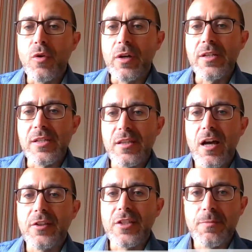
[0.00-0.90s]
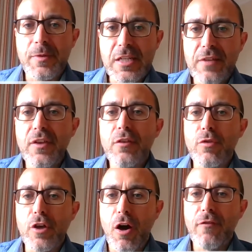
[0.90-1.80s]
can start specific
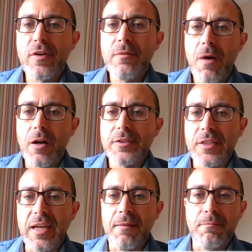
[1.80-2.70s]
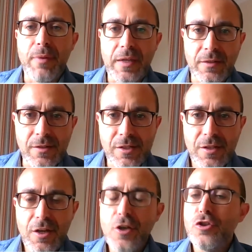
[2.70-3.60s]
recovery marketing campaigns
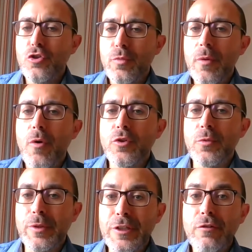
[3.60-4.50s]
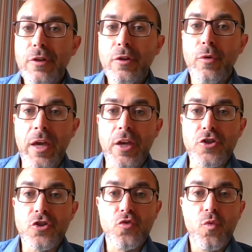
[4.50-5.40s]
to promote particular
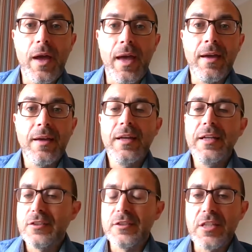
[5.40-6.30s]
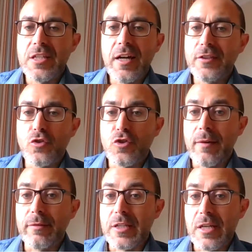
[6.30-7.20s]
locations where the desire to
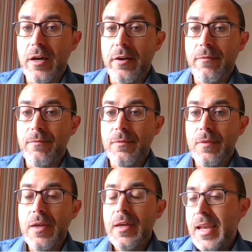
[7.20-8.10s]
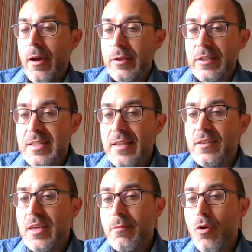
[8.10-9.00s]
travel is higher. Now, I understand
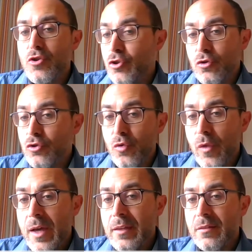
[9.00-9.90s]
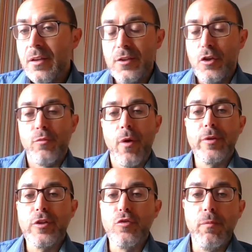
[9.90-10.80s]
DMOs don't do that. They'll
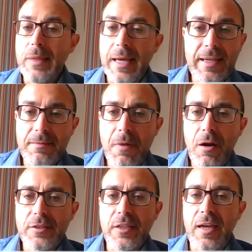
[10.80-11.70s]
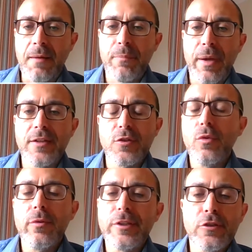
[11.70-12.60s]
probably do blanket marketing campaigns that
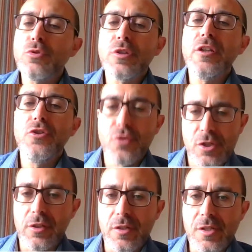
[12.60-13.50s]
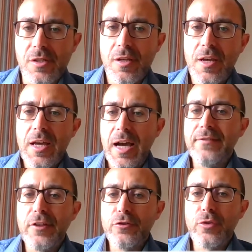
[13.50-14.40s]
will be totally useless,
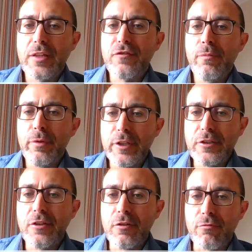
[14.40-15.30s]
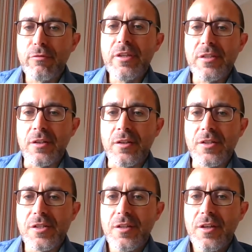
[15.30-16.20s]
and they'll do that for political
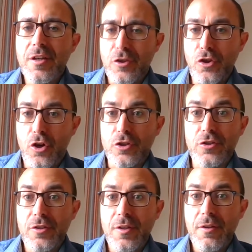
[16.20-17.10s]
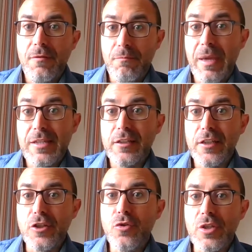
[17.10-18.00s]
reasons, not
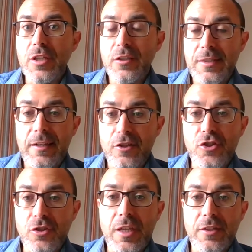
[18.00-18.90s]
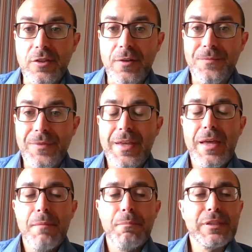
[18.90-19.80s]
basically using intelligent data.
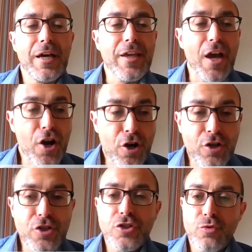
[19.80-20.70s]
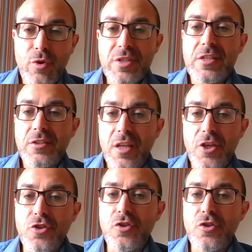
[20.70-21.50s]
But I urge tourist destinations